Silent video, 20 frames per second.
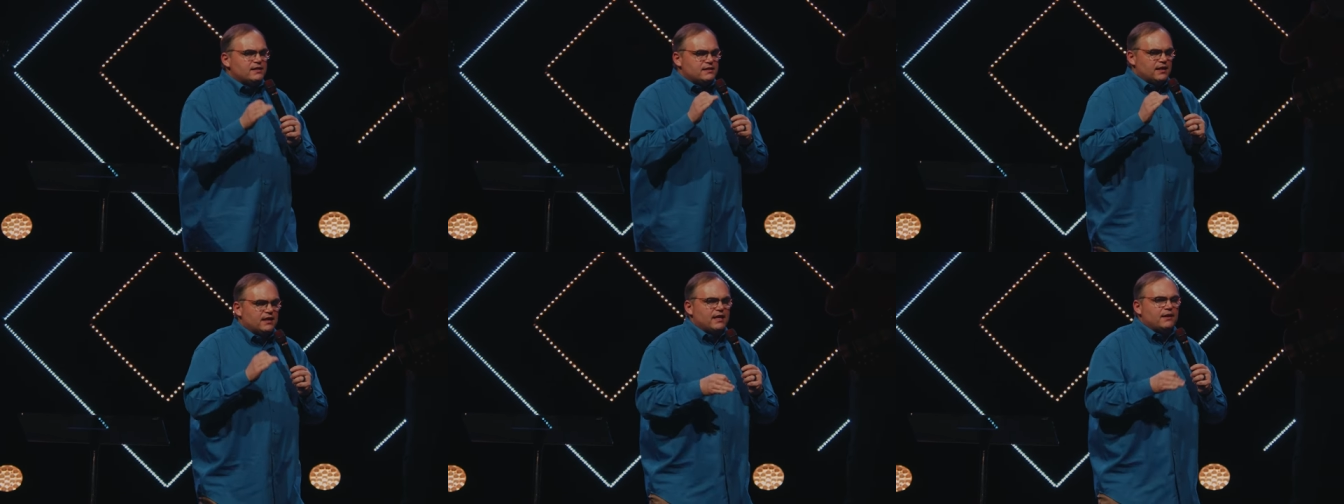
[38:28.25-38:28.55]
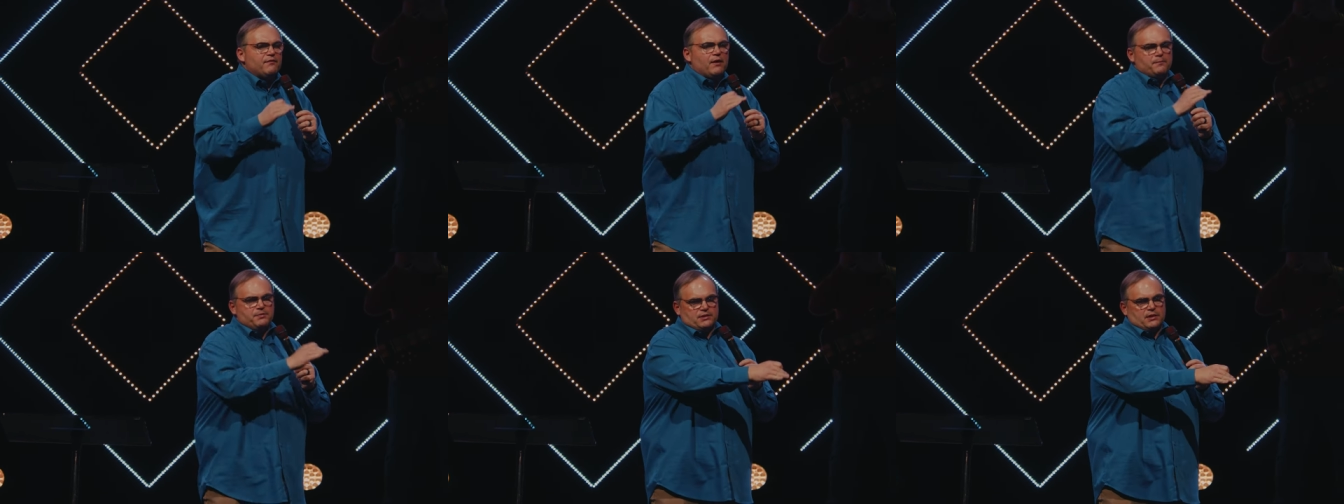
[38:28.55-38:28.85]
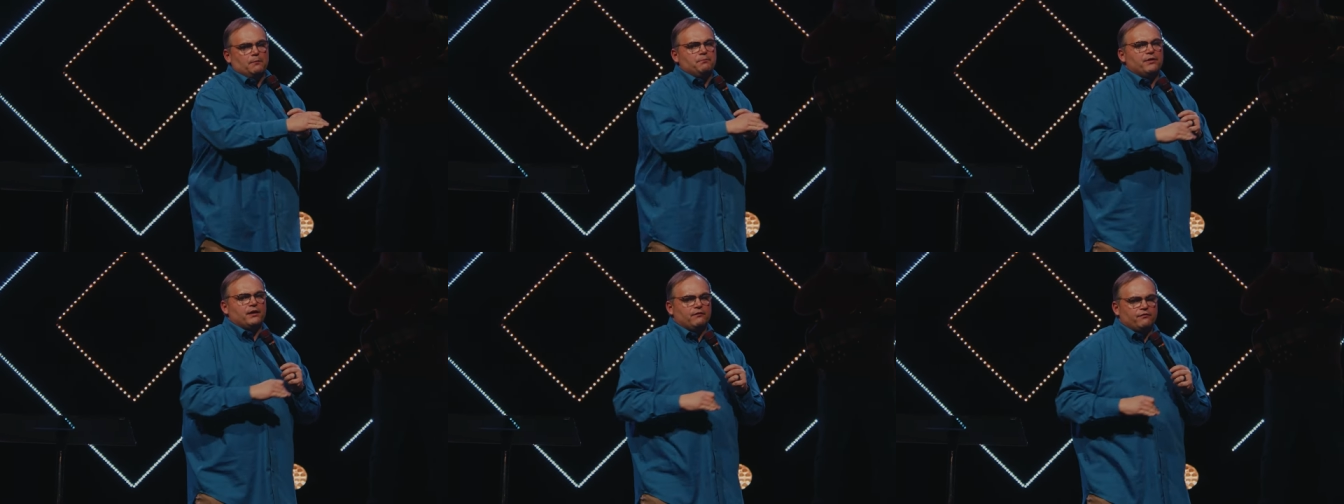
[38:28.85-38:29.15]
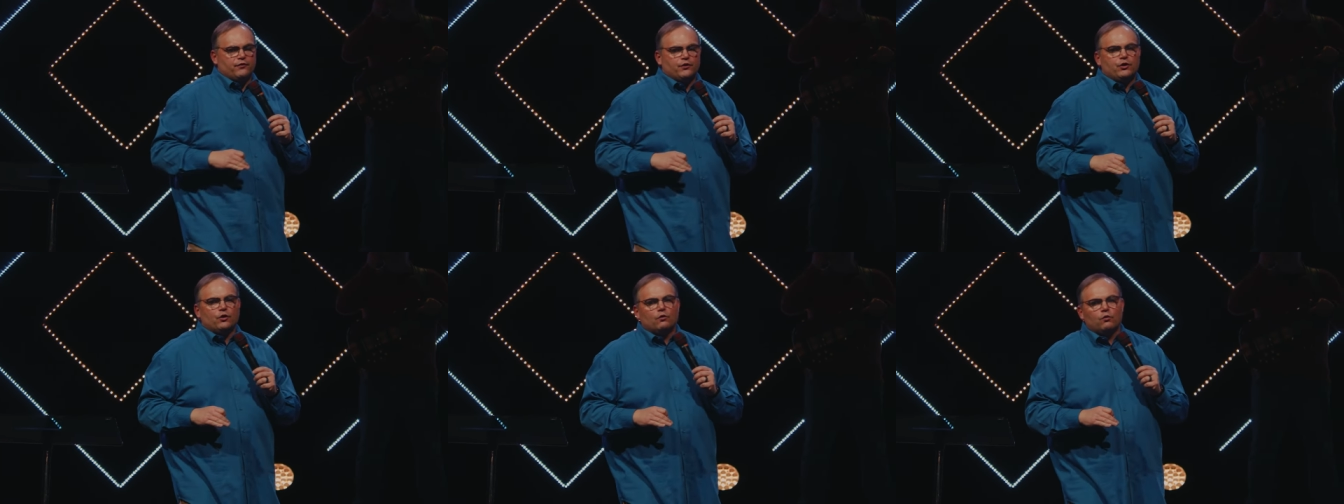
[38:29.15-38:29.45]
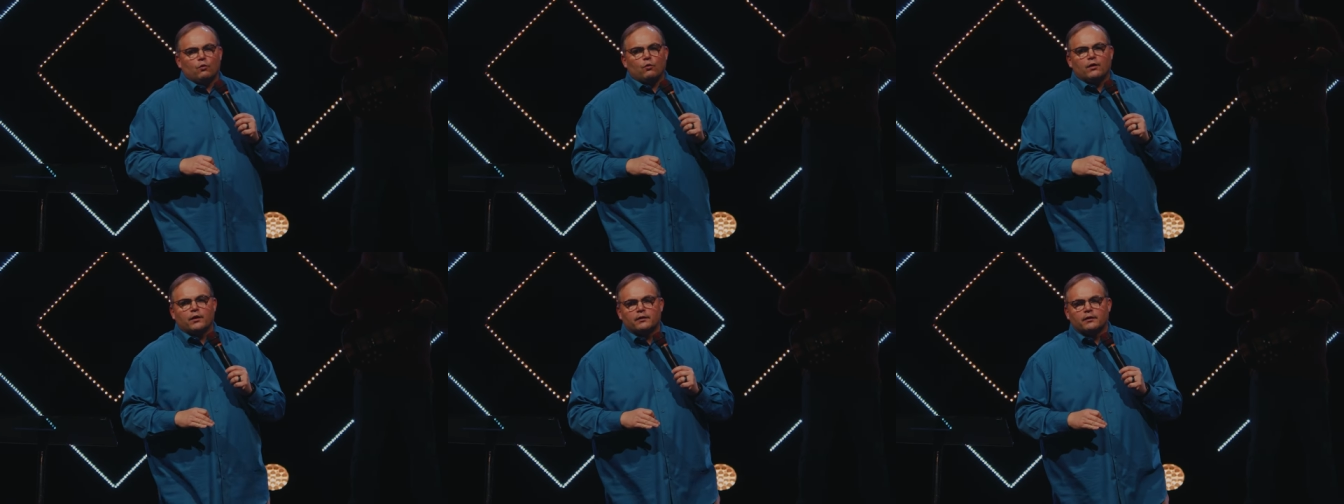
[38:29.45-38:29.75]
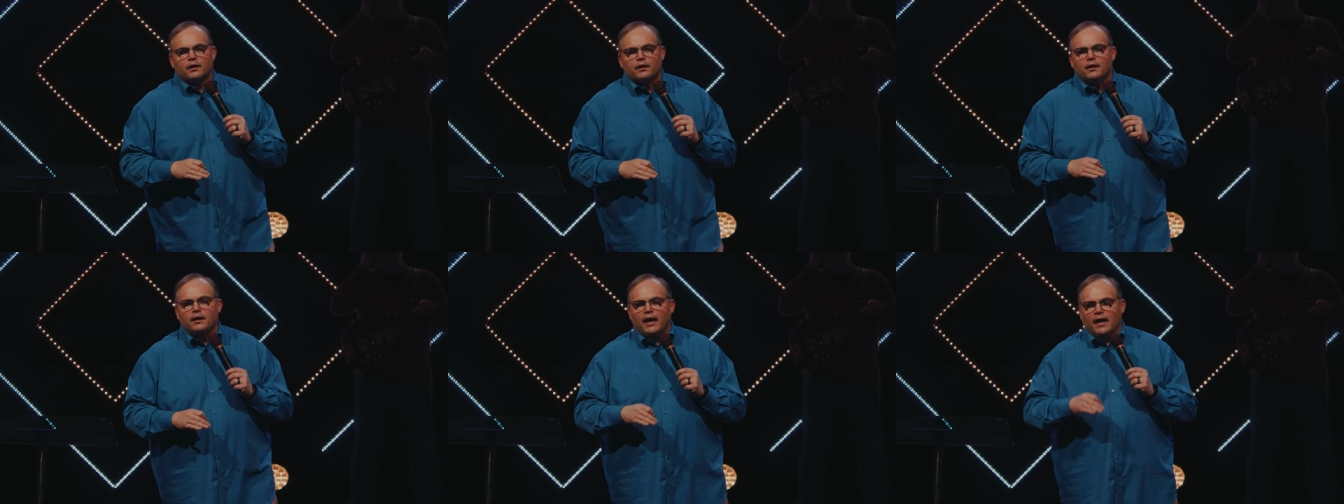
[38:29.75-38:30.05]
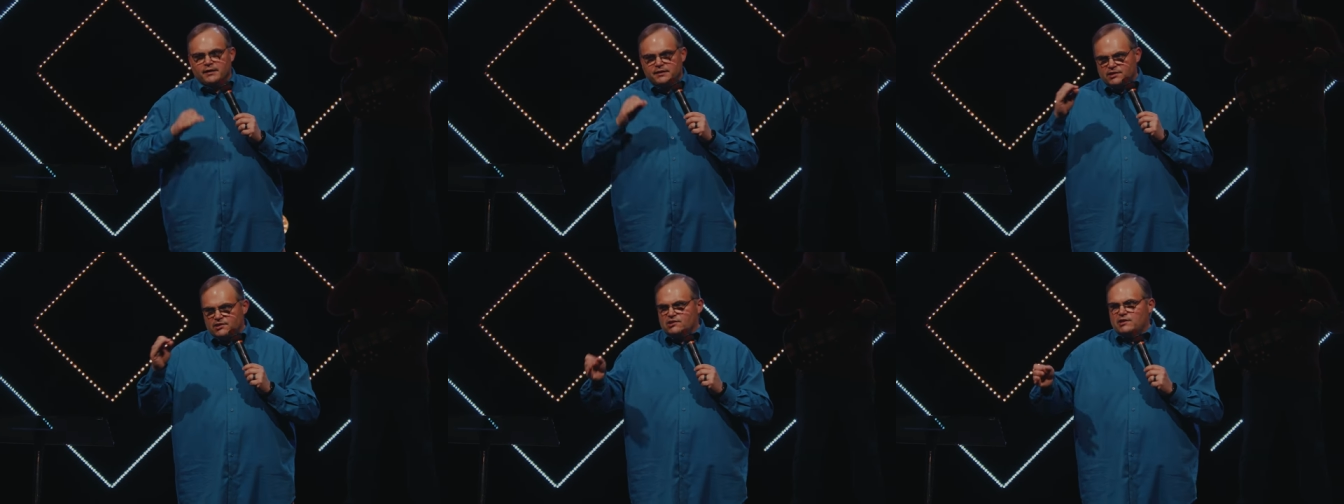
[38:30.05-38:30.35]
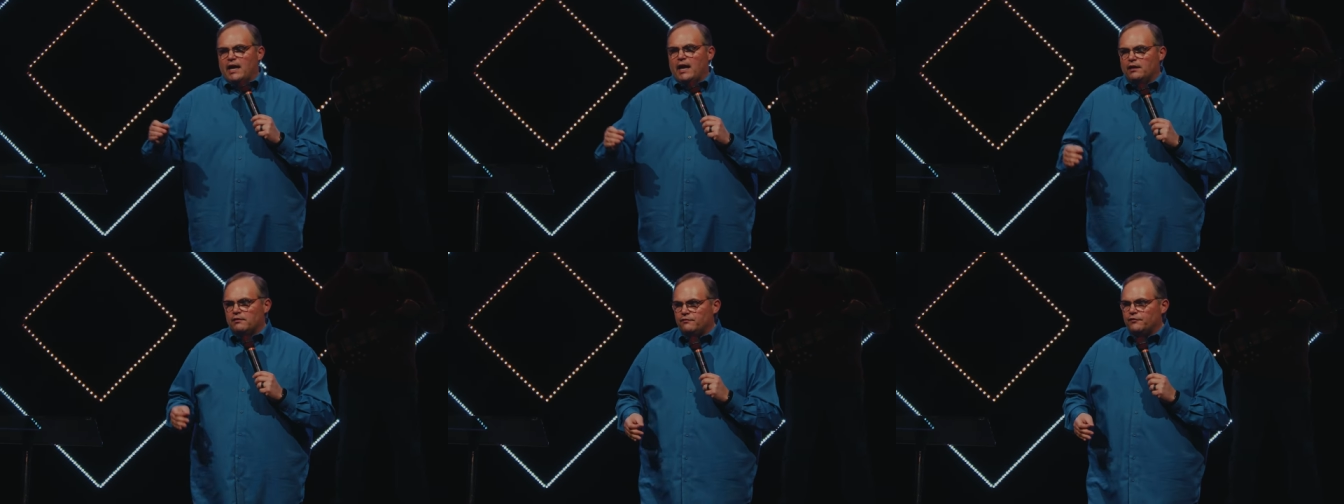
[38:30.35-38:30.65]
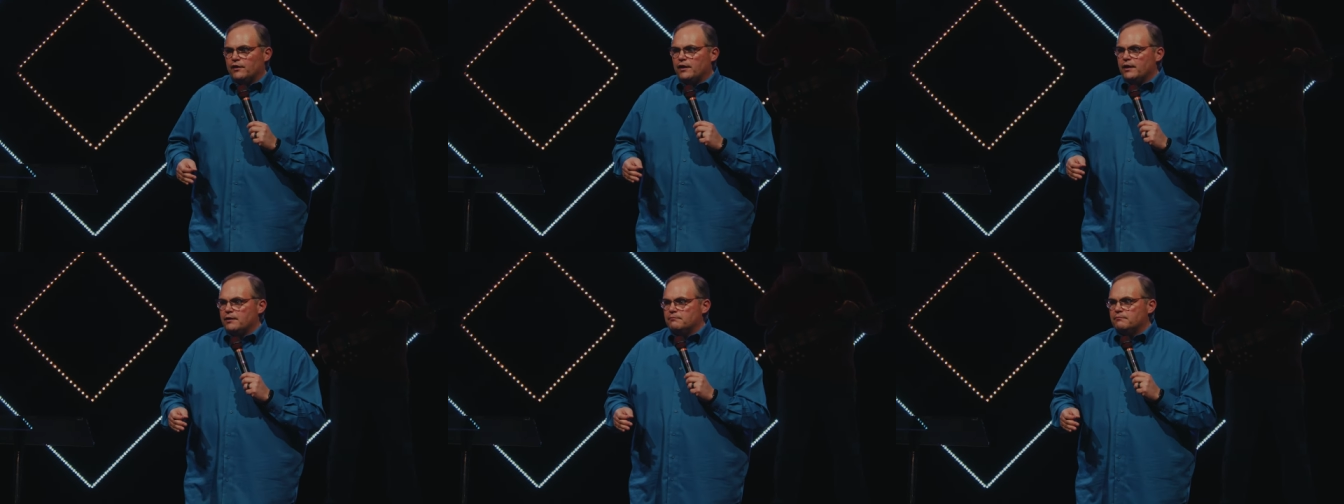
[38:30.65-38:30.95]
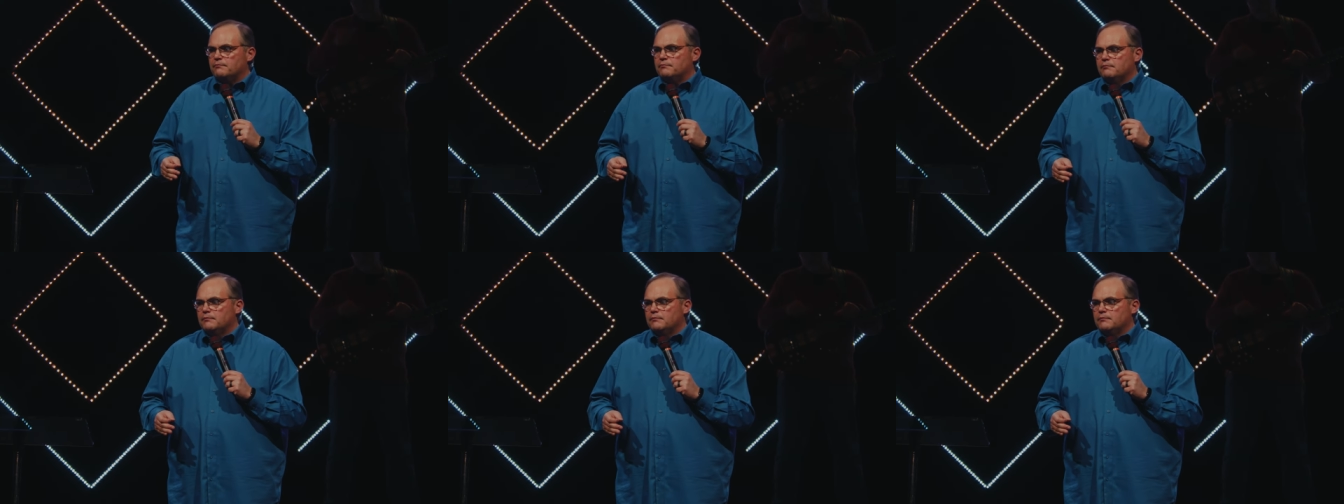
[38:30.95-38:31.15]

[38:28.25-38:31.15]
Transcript: to give up something for your Lord and to stand for Him.